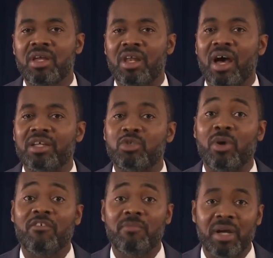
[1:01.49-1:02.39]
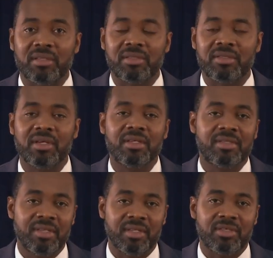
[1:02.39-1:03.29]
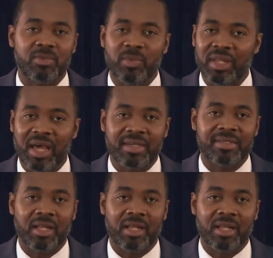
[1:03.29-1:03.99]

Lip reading: not 12 months, since we last